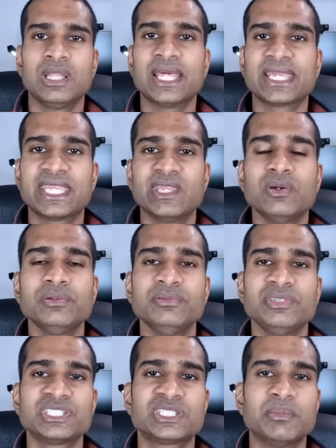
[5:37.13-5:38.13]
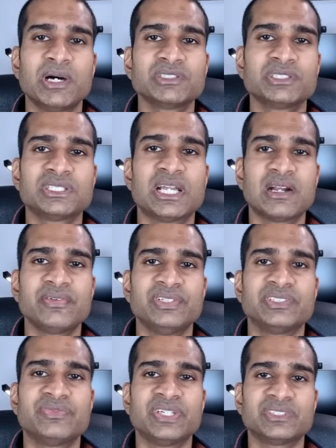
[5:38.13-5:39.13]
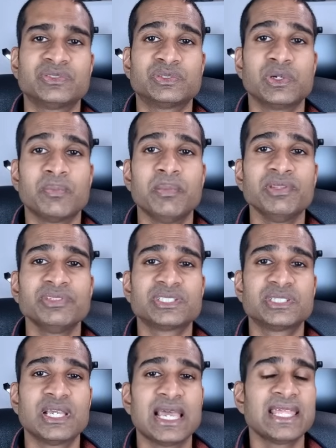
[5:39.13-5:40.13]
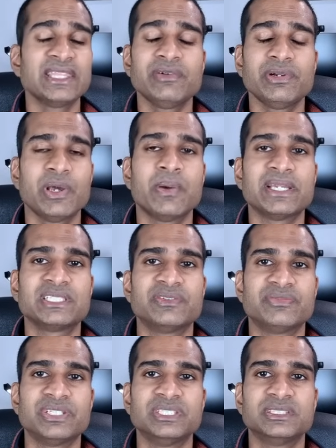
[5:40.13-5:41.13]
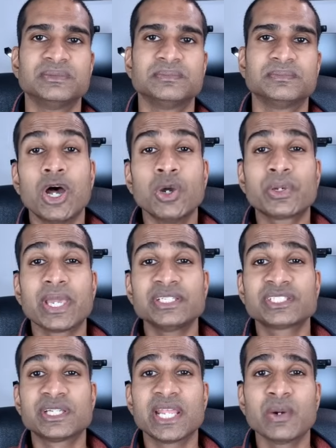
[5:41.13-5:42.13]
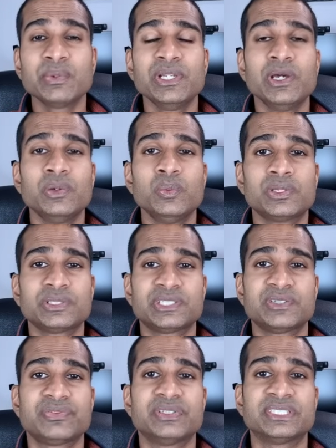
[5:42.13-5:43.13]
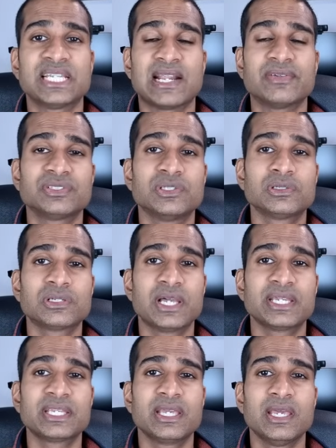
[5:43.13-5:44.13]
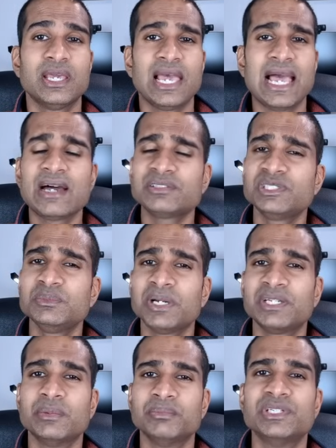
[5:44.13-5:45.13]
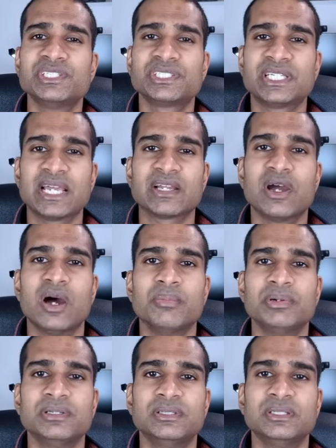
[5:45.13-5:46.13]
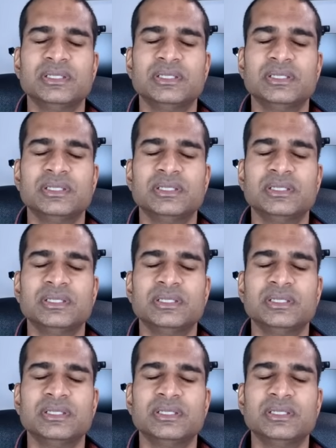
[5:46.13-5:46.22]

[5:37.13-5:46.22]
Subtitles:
Like E.ON, this tomato tariff is fixed for 12 months, and there are no exit fees. Okay, so now we know what the different tariffs look like, how do my numbers stack up?